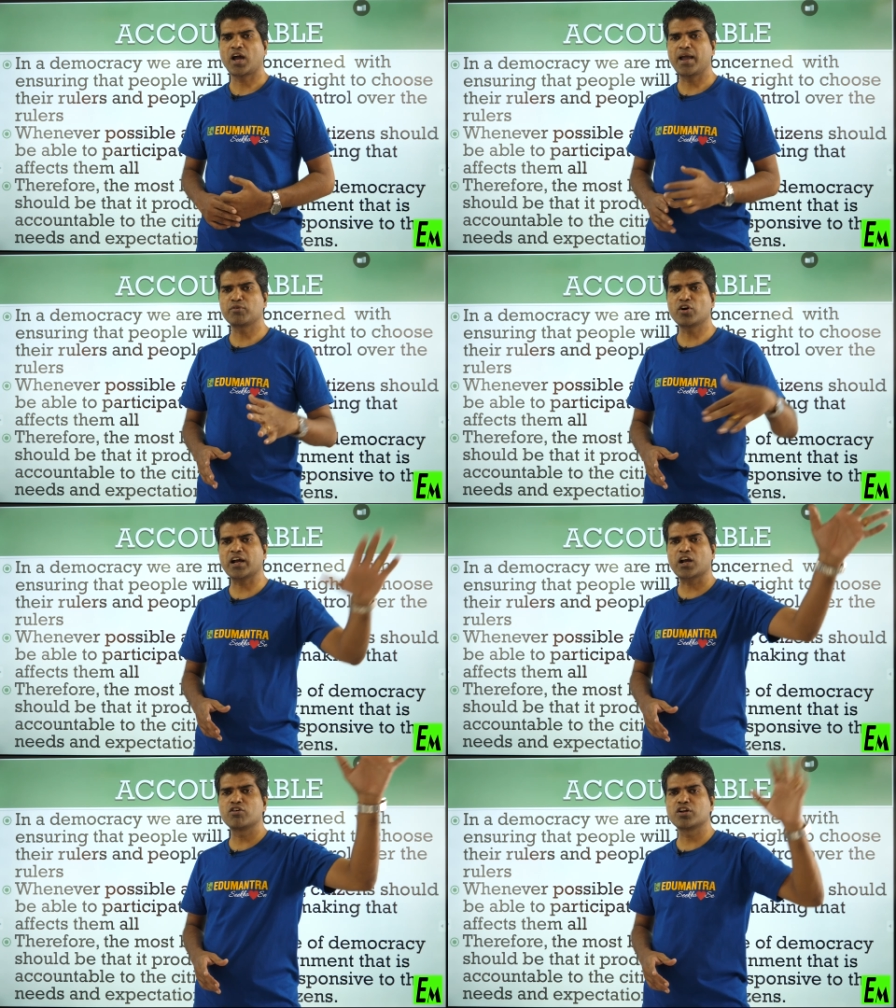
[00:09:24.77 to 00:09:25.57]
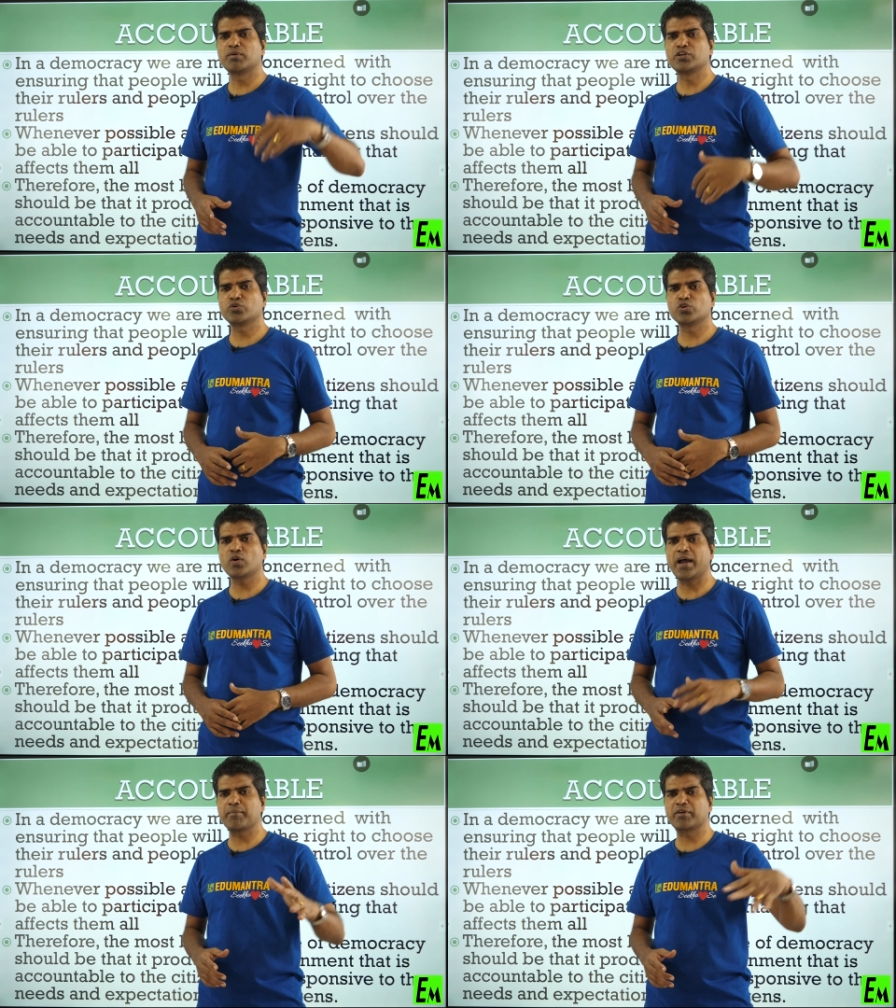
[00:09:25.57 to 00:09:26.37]
I am not accountable to
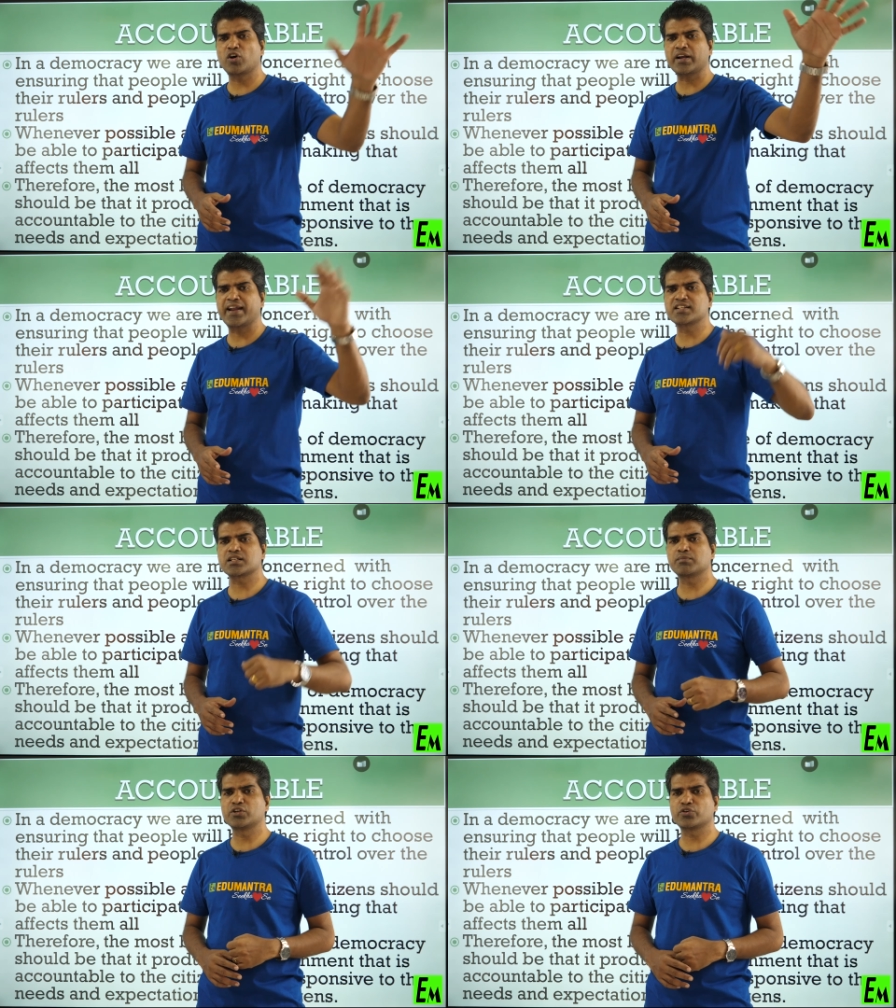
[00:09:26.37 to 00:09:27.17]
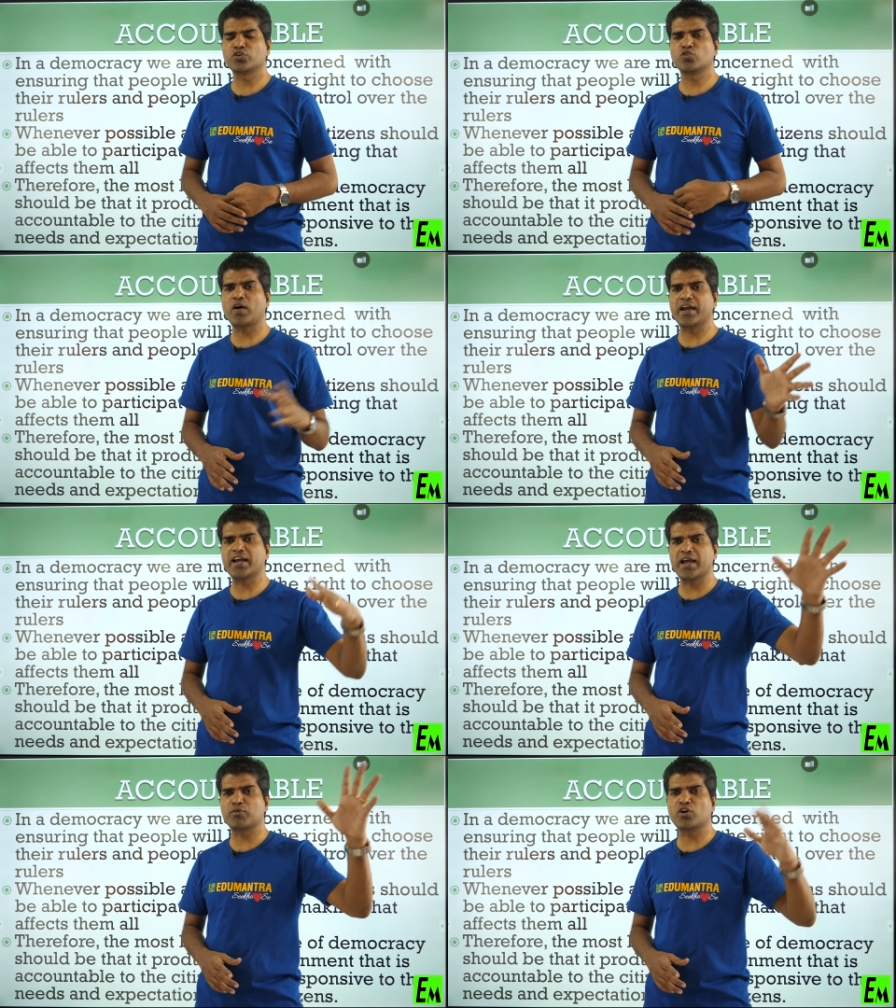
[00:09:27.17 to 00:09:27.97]
you. I am not answerable to you. Why
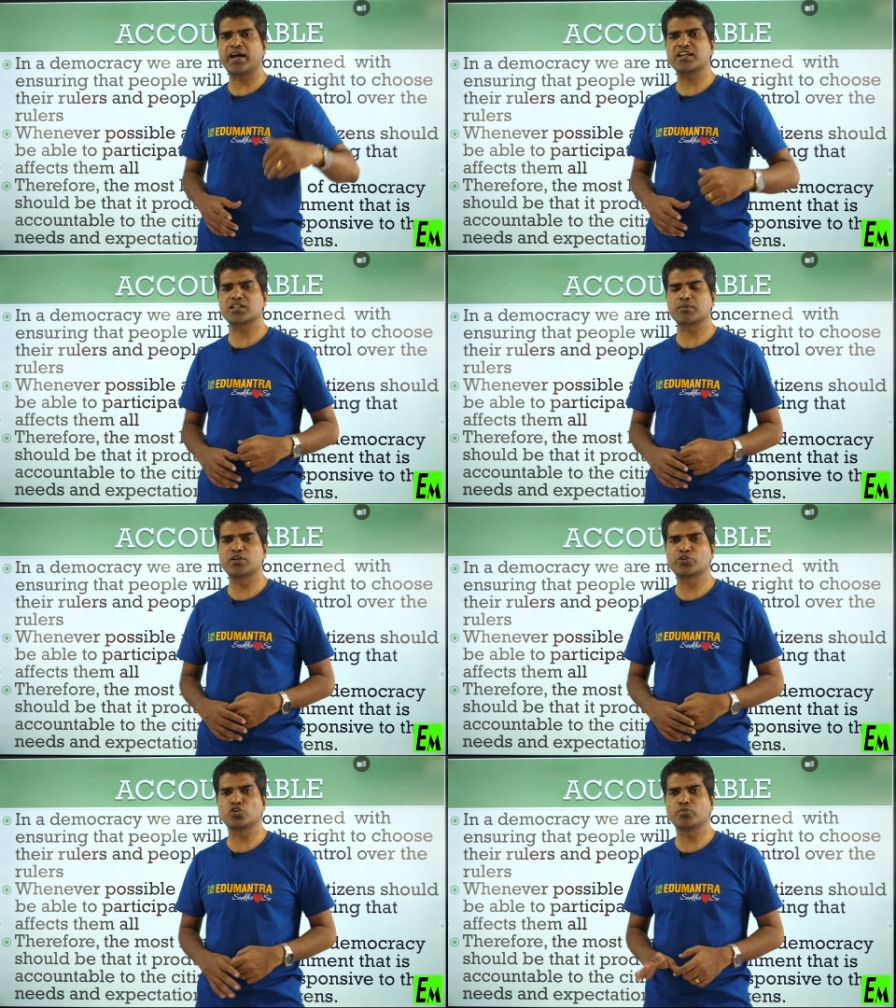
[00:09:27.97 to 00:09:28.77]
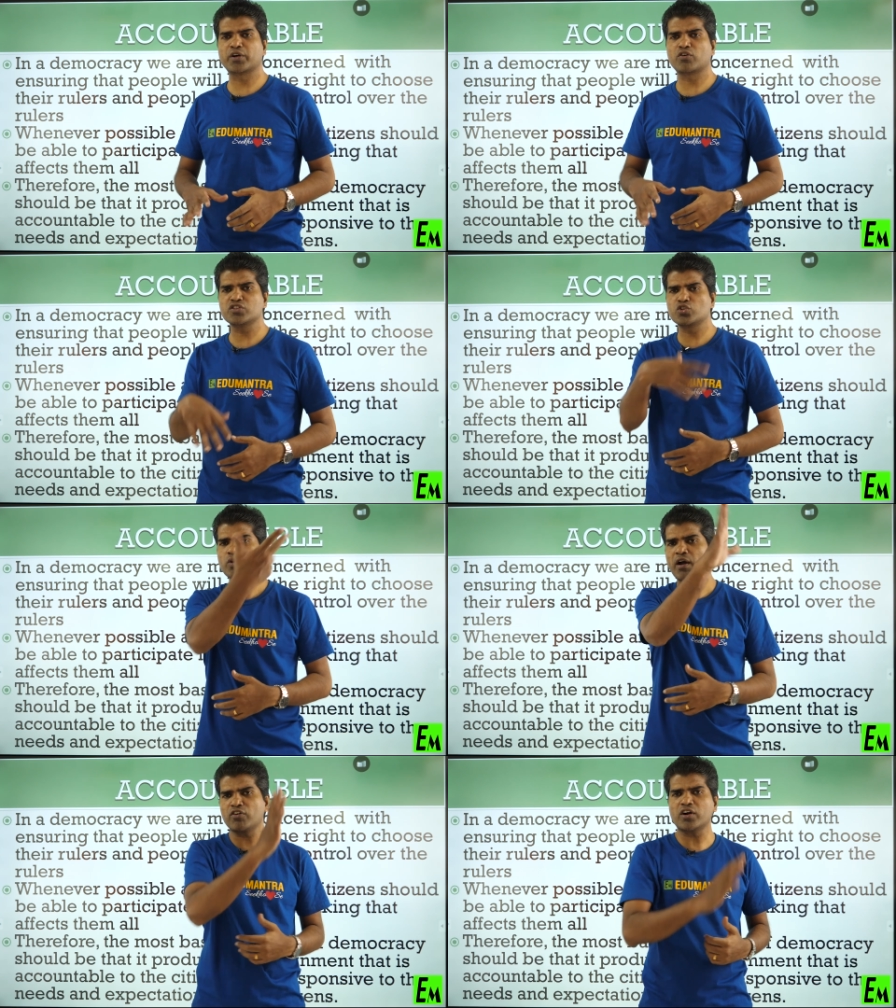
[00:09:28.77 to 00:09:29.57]
I am not answerable to you? Because
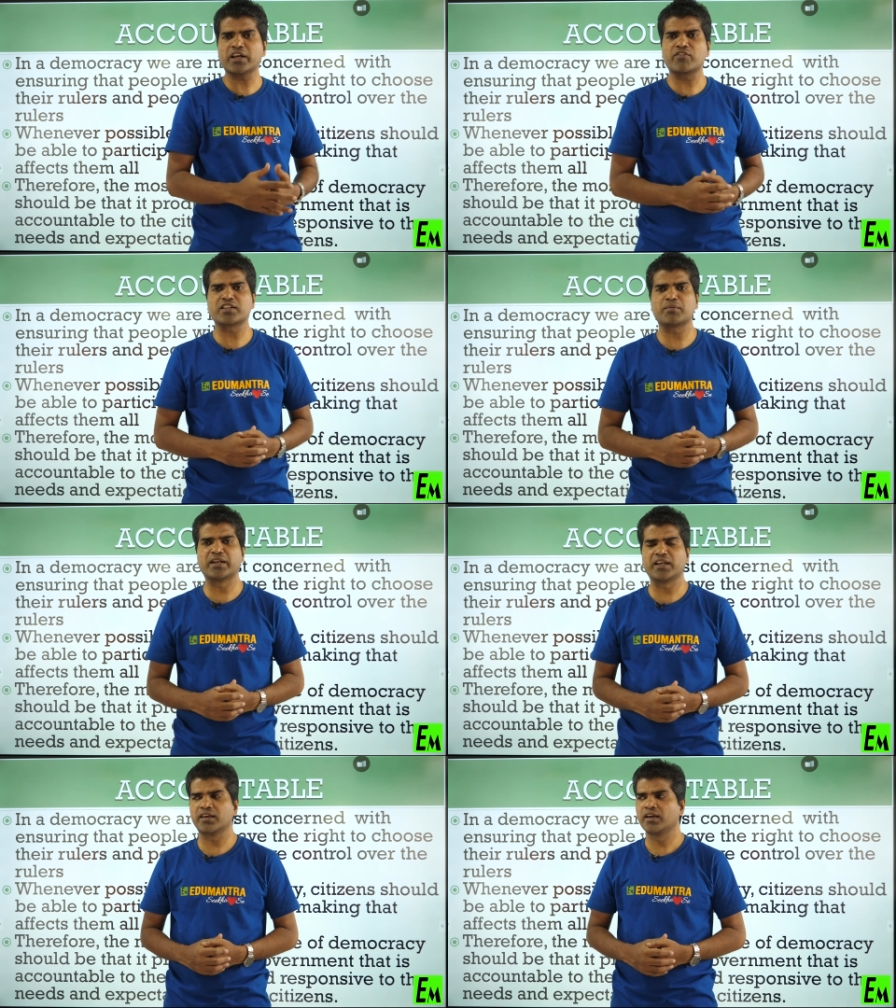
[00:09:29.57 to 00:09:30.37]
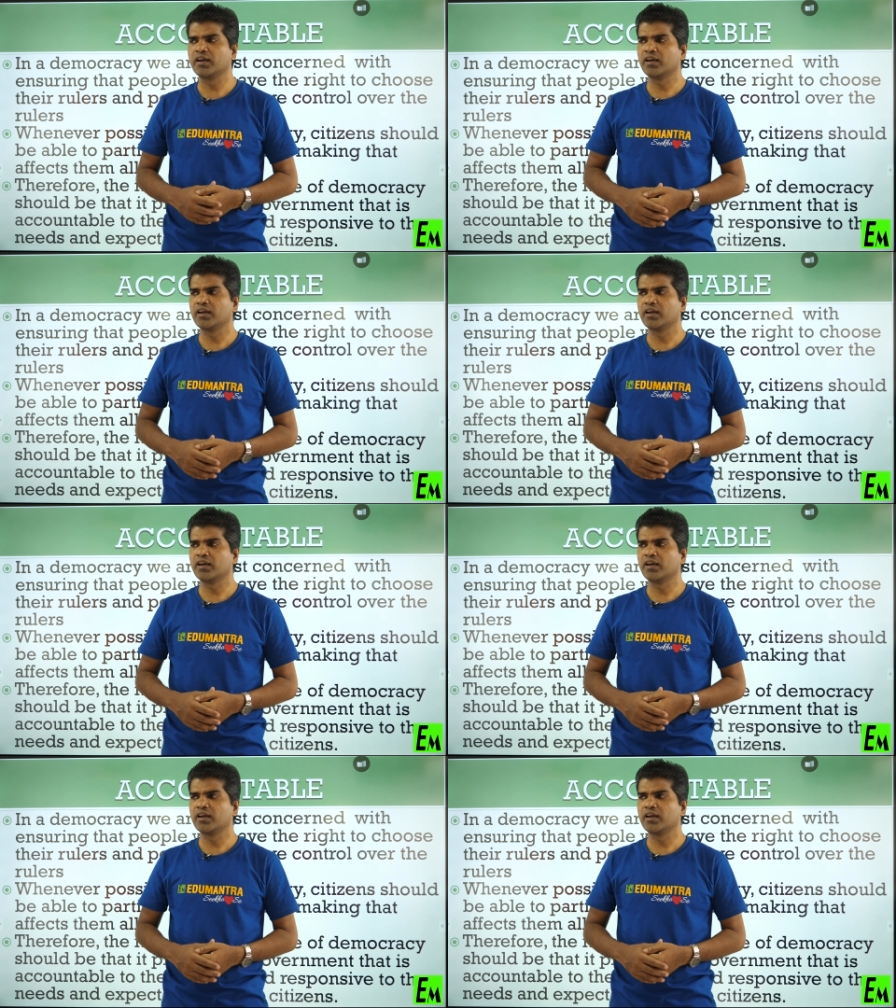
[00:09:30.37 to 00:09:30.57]
you have not given the money.